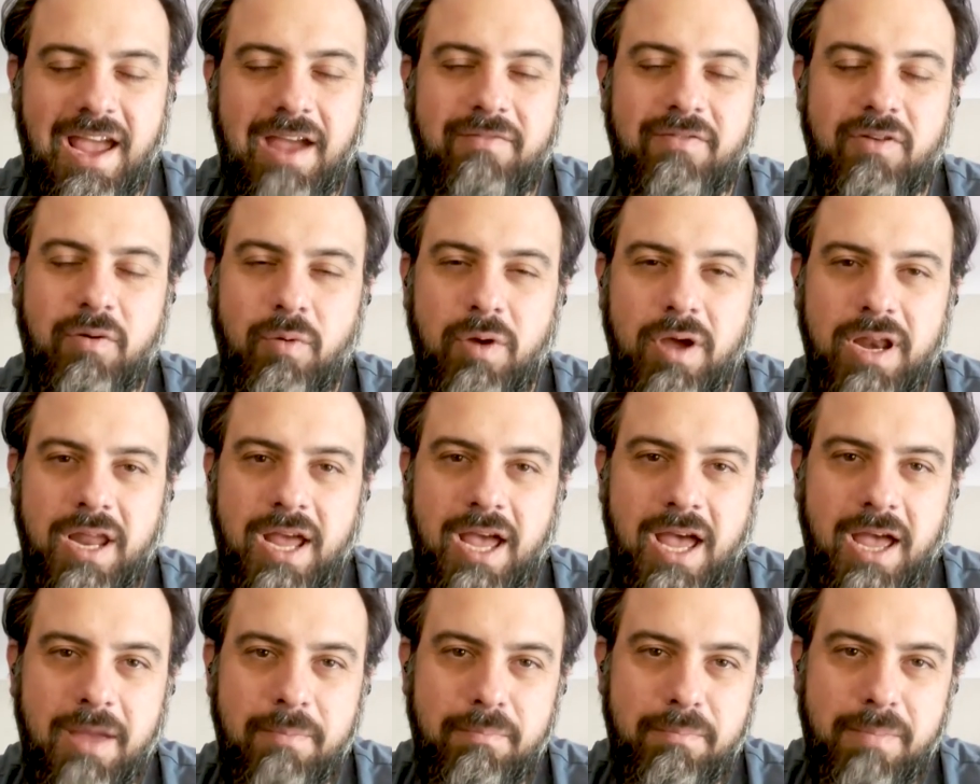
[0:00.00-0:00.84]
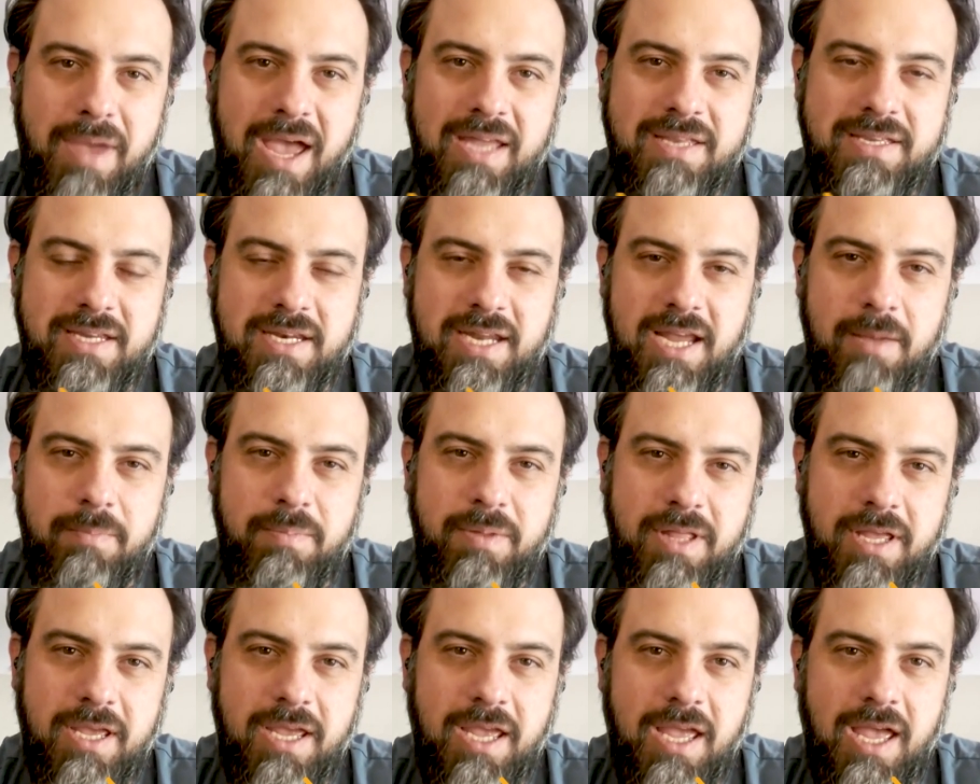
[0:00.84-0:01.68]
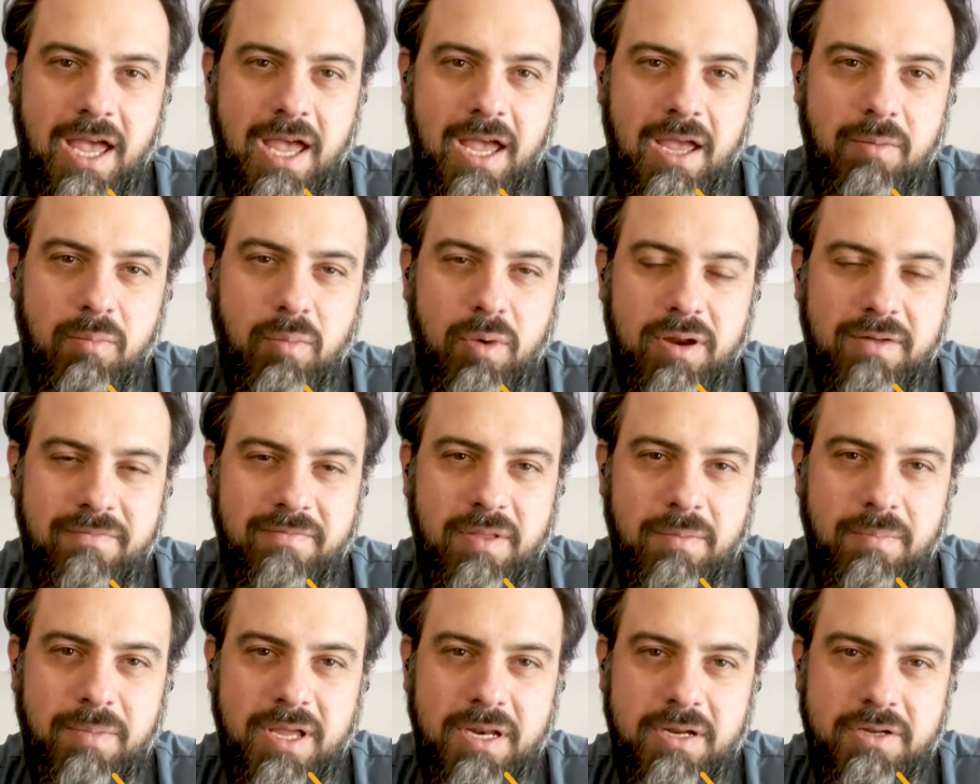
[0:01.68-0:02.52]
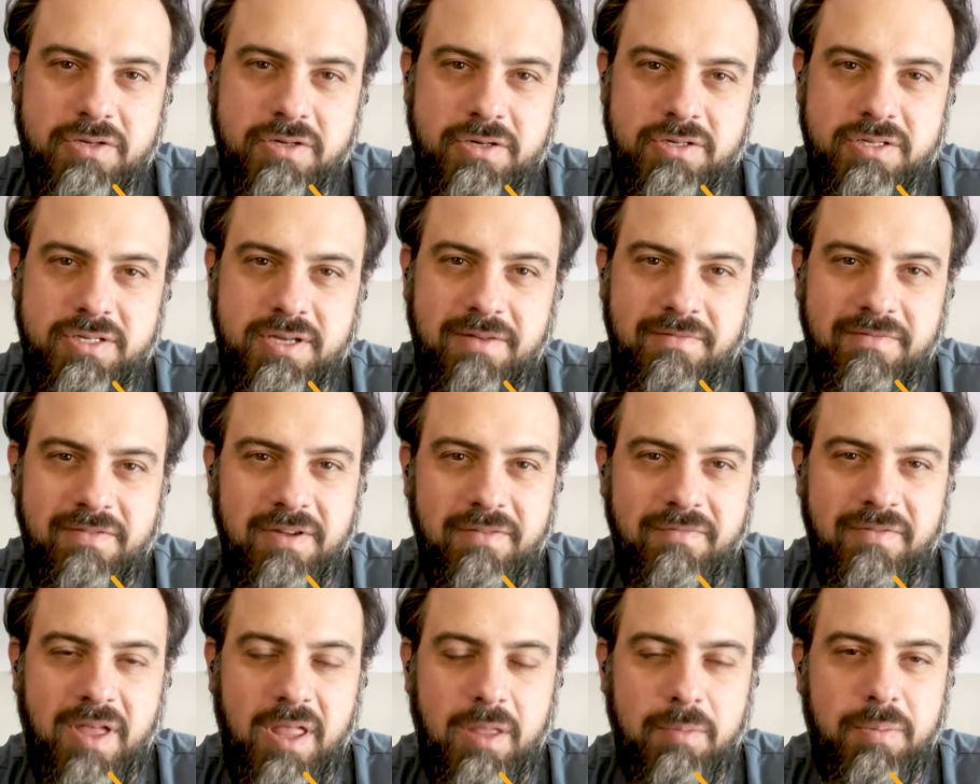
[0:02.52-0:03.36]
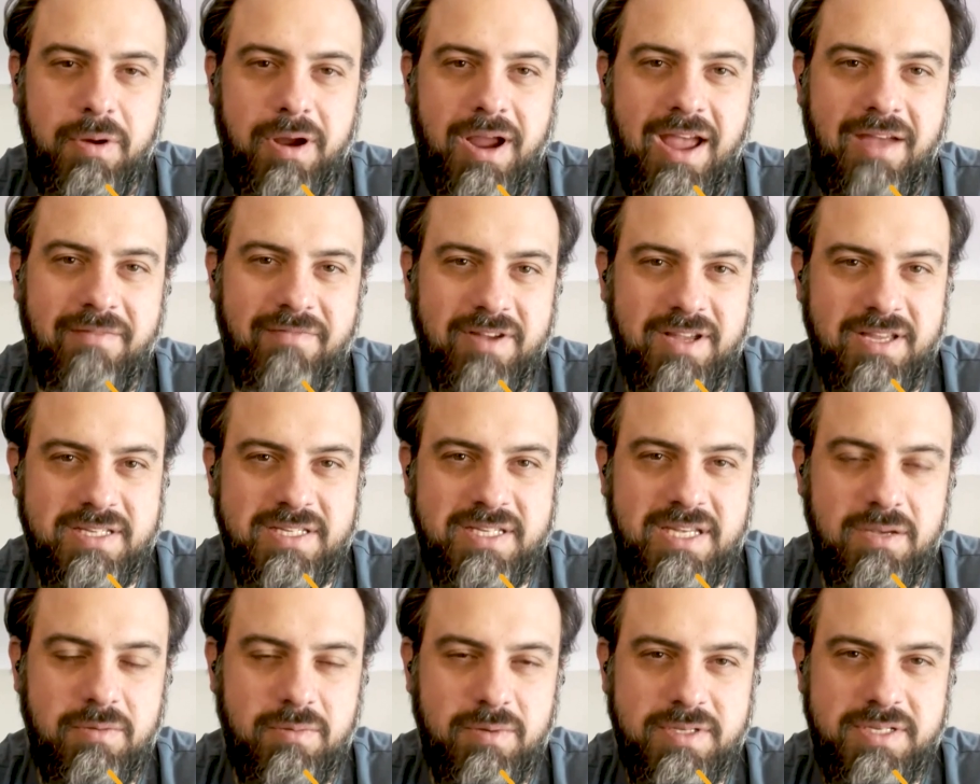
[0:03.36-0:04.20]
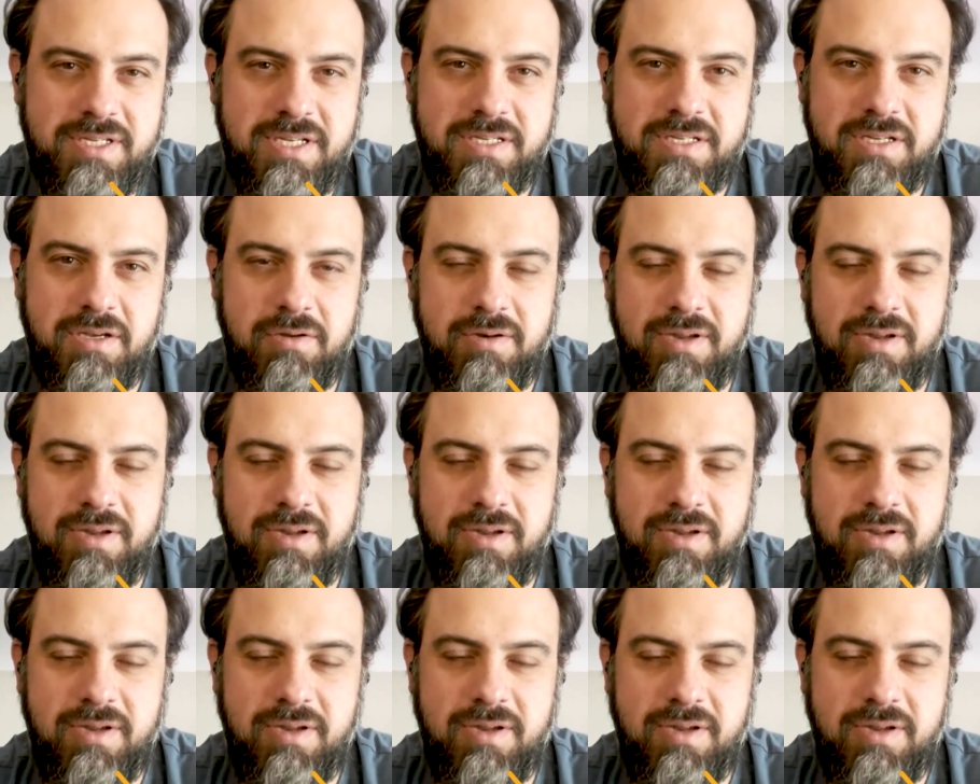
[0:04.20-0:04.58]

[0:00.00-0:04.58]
Hi everyone, I'm Matt DiNapoli. I'm one of the managers of developer advocacy with Cisco